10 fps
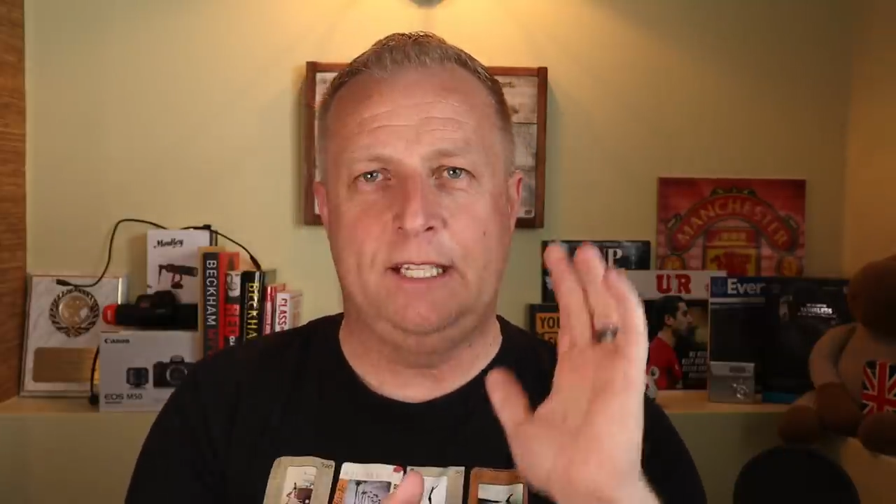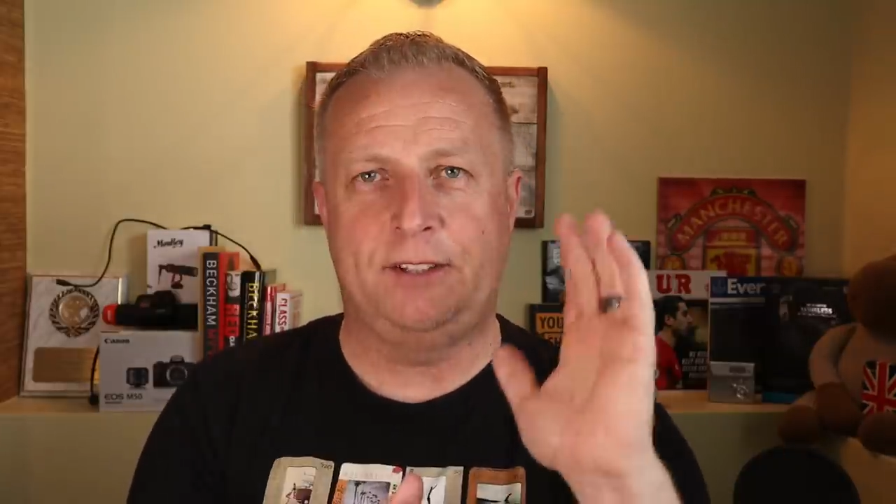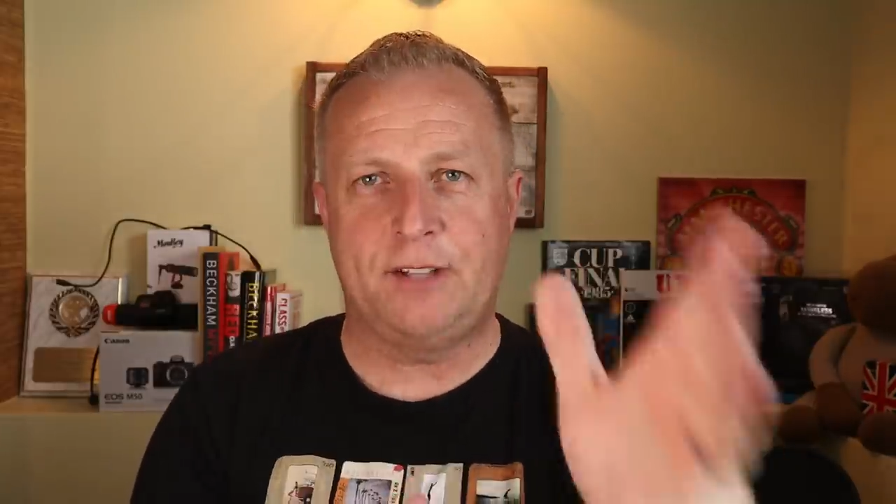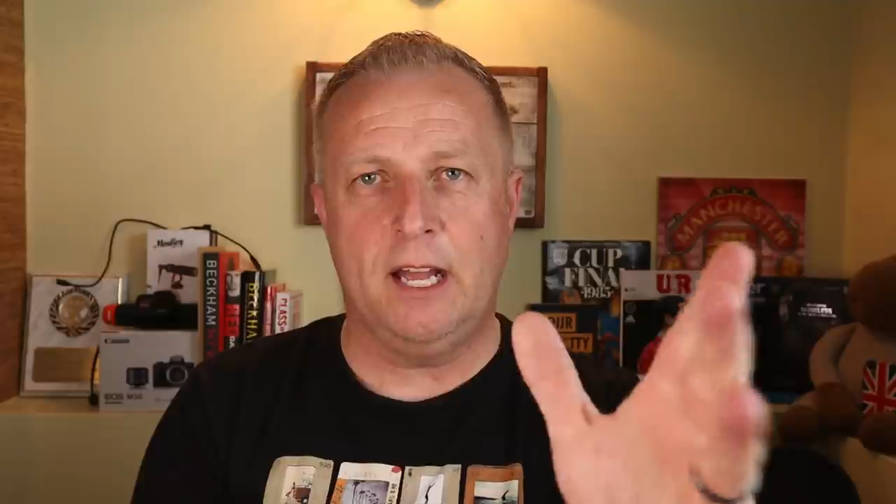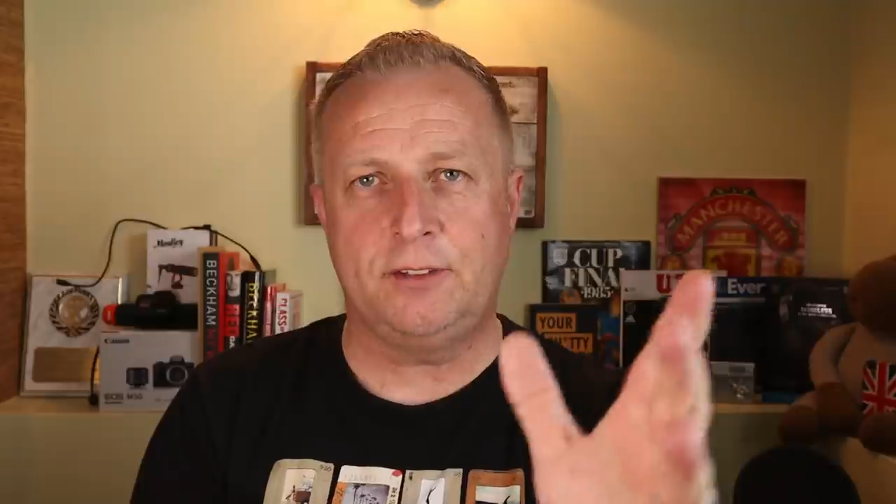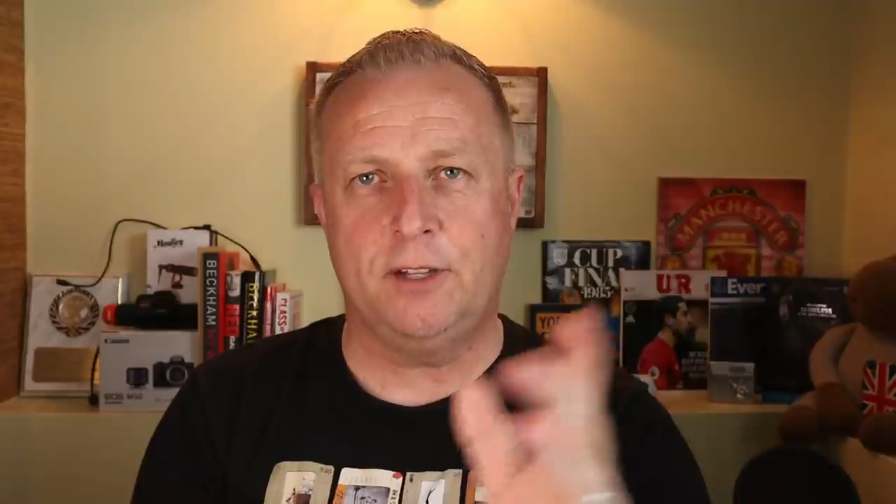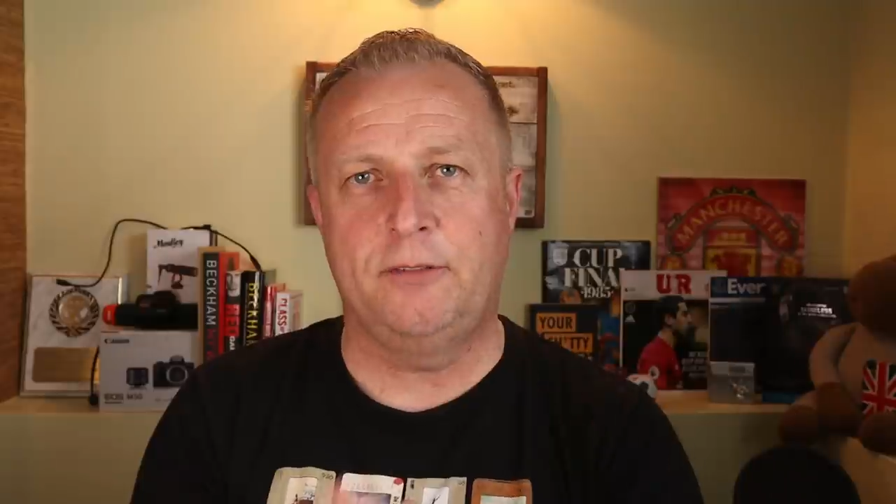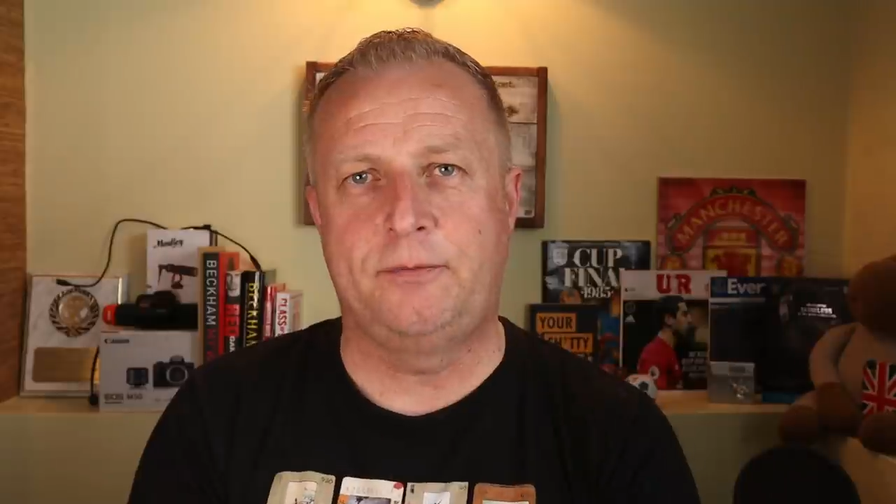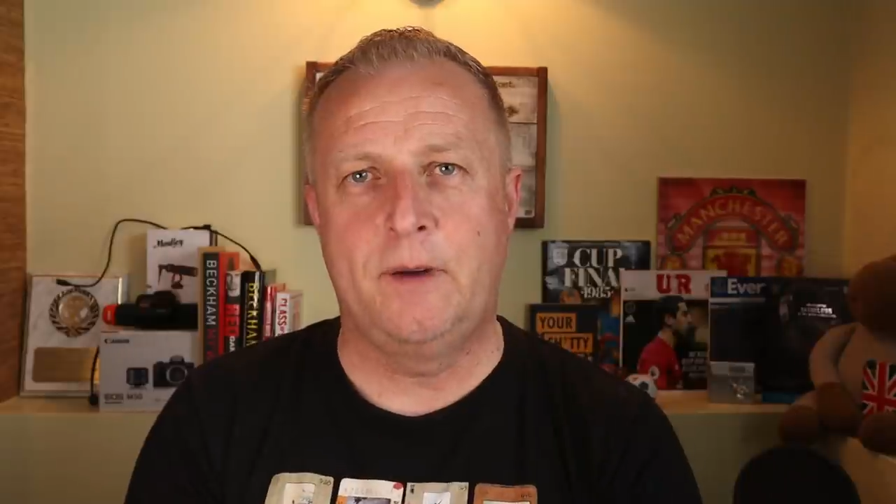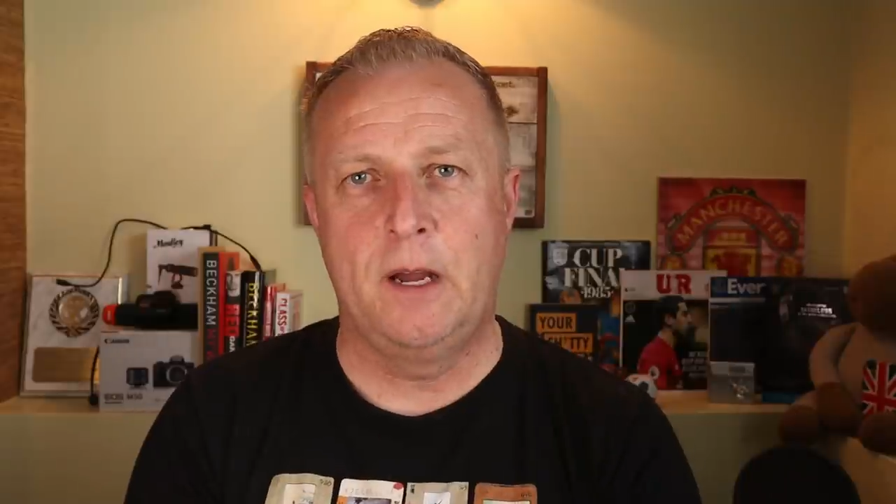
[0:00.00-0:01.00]
It starts
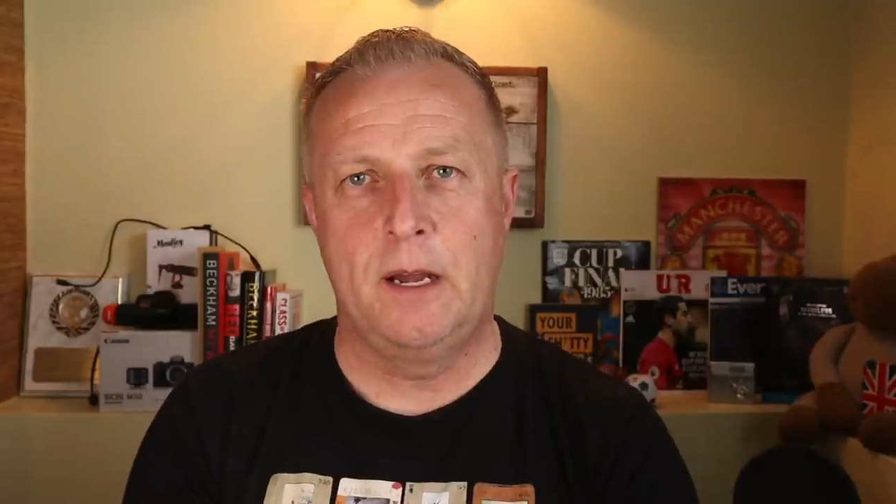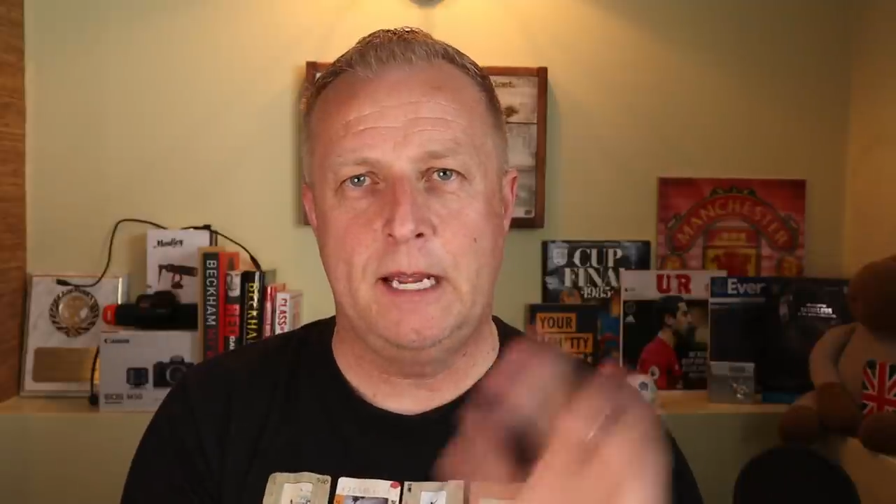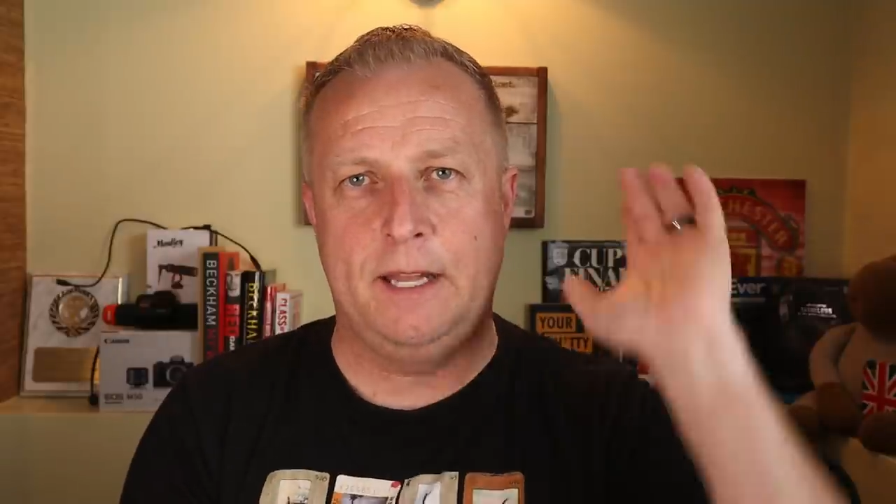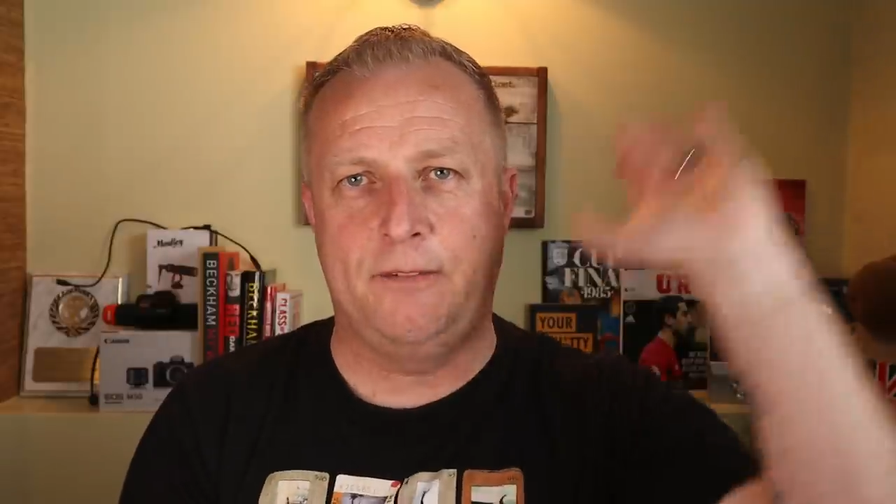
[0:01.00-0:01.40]
off at